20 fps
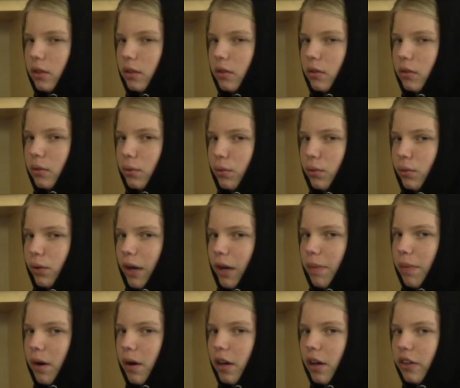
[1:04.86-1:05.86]
Wait,
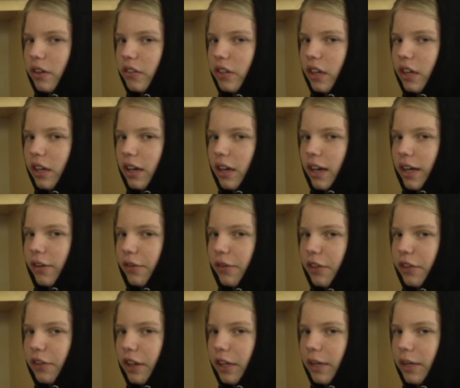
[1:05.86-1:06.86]
pause. I don't
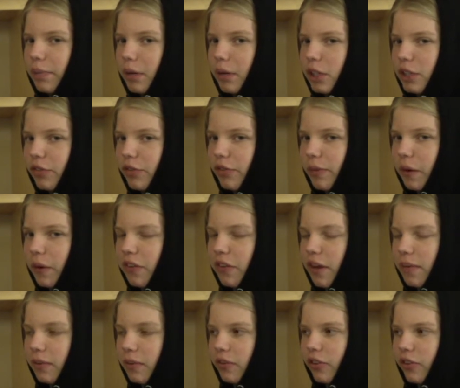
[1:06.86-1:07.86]
feel any pressure from Earth's
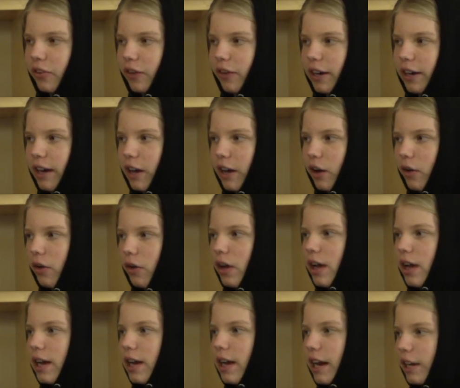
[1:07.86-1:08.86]
atmosphere right now.
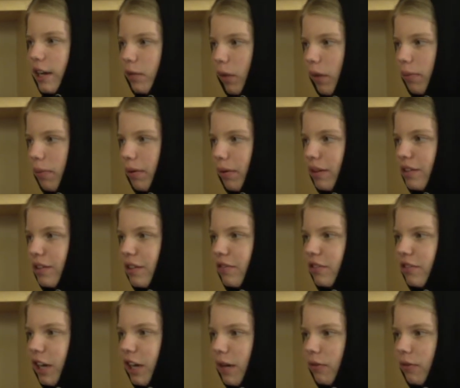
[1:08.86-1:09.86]
91.7
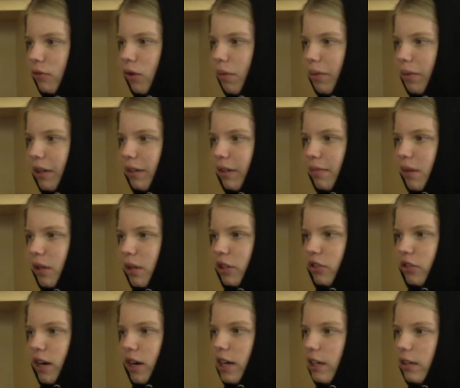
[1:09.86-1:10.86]
times won't be as much,
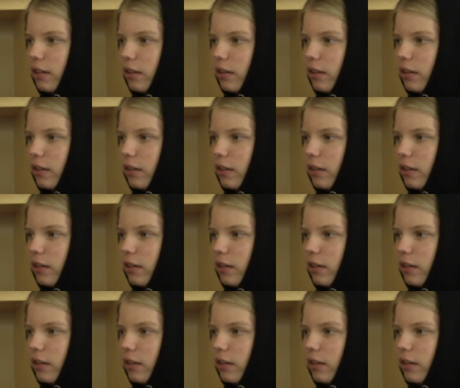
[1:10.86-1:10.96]
right?